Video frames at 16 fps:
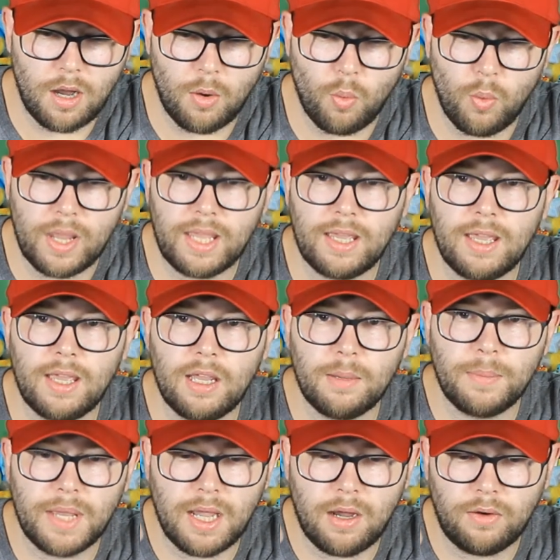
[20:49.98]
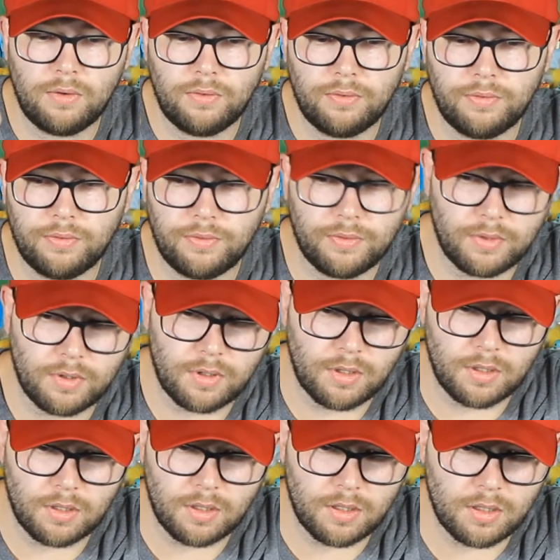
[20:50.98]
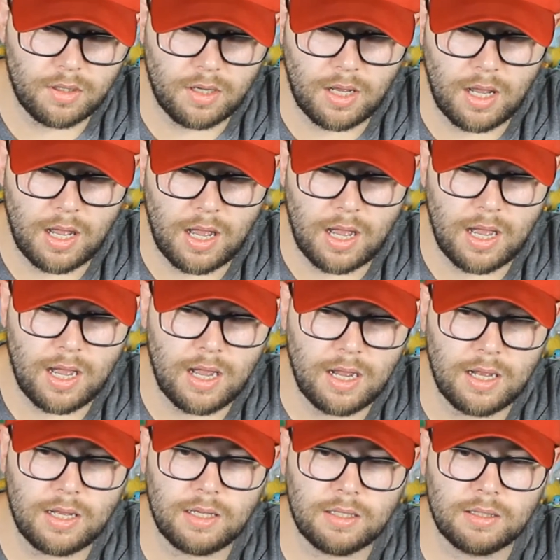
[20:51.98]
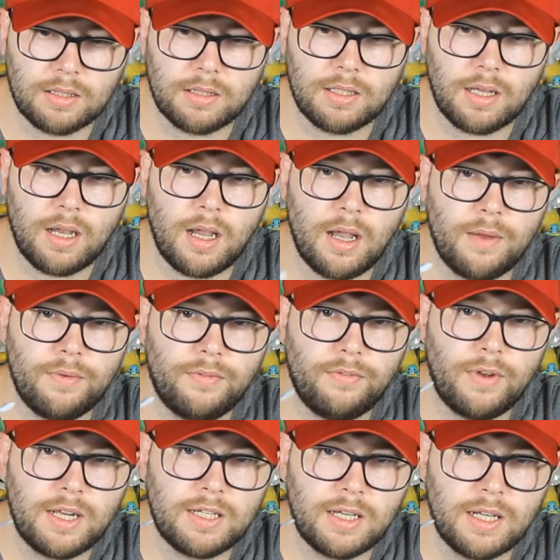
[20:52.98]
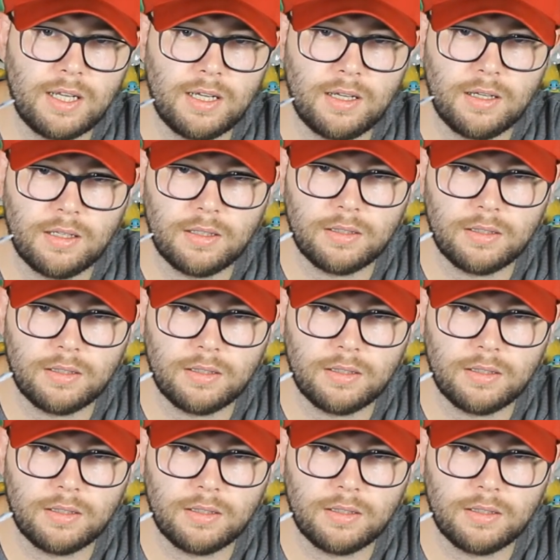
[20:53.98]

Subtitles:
Winking Meowth. And Fletchling.